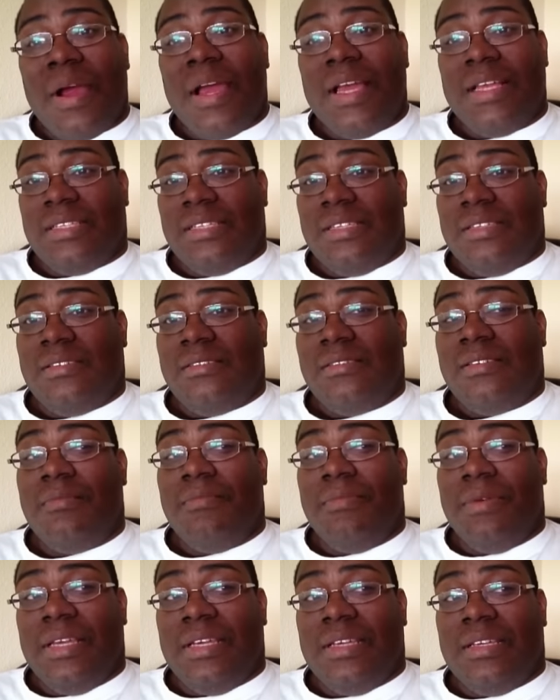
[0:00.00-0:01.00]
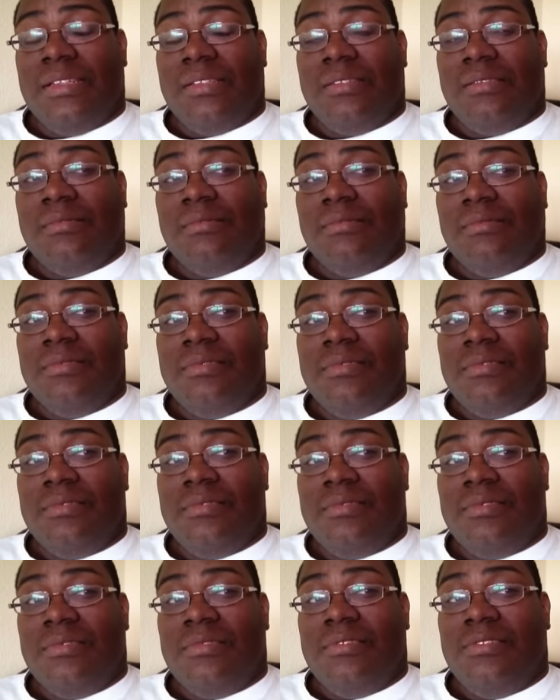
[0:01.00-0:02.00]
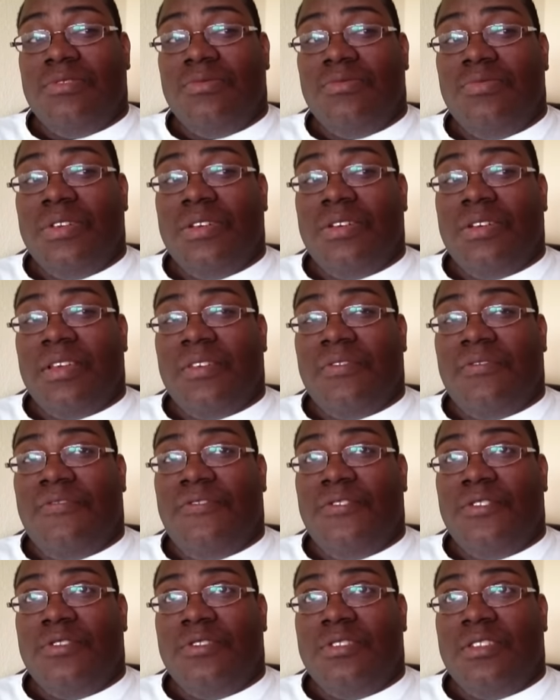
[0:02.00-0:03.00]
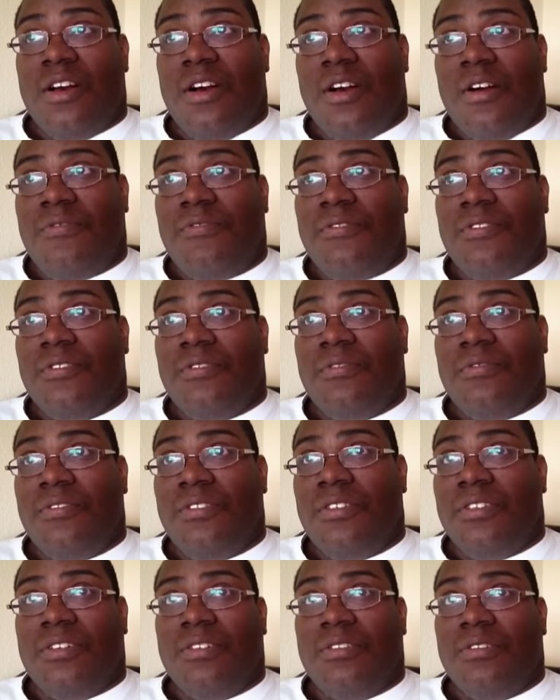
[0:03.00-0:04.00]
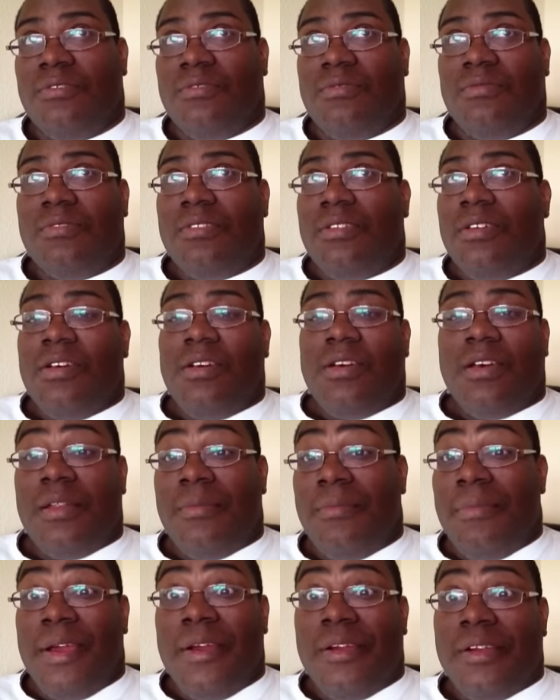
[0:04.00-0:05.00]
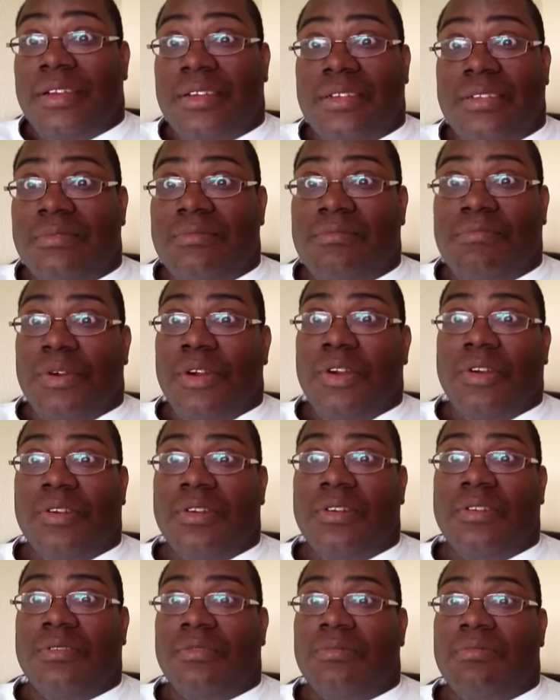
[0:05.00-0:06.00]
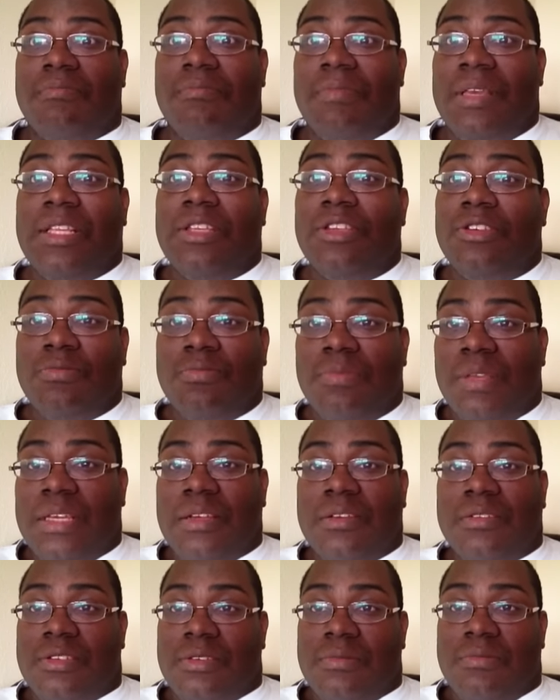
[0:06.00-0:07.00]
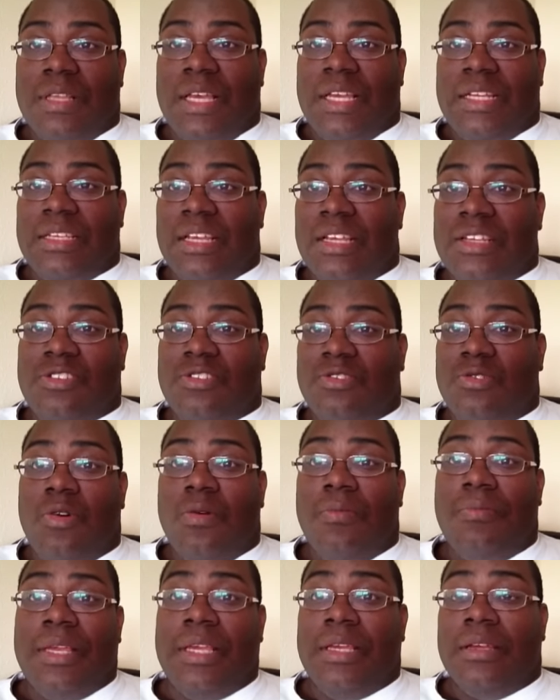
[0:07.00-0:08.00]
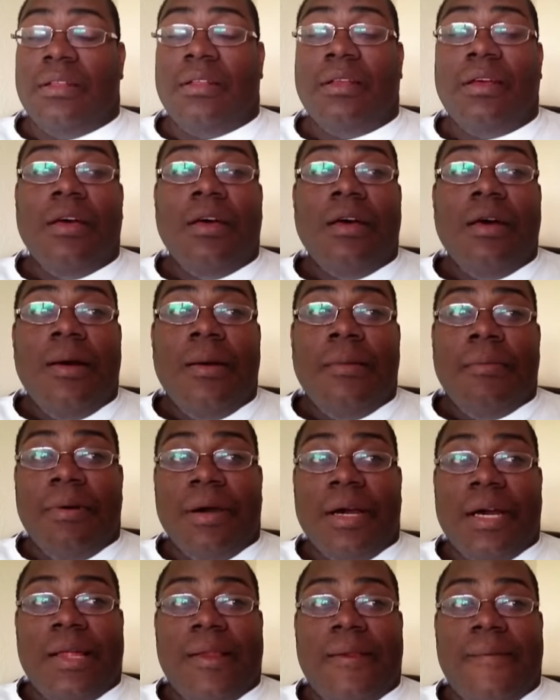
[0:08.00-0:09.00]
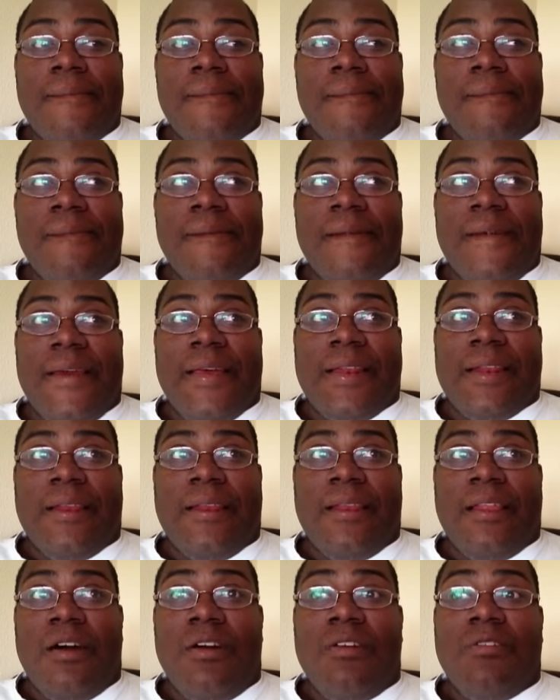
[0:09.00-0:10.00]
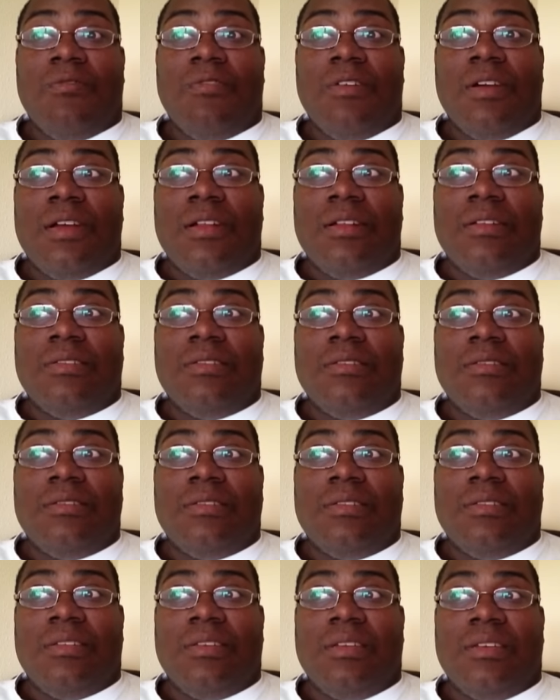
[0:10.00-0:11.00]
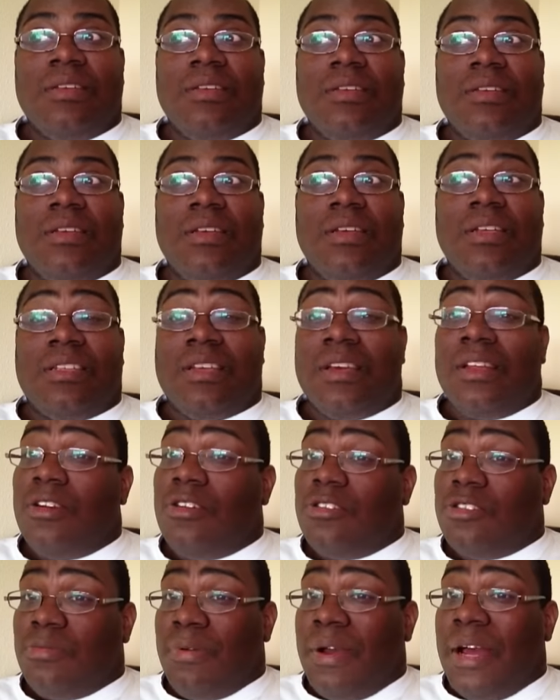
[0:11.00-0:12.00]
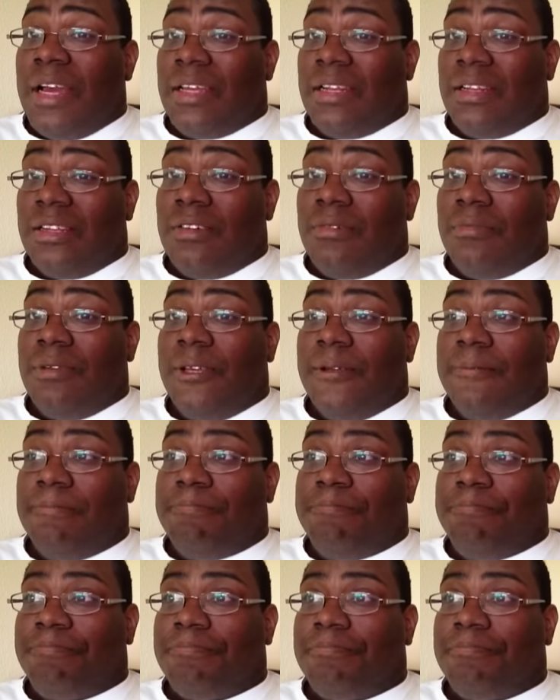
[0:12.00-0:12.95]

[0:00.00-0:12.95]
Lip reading: pricey. I mean, you will get full off of an American burger menu meal, something like that, store meal, but in the long run, it's gonna hurt your pocket a little bit.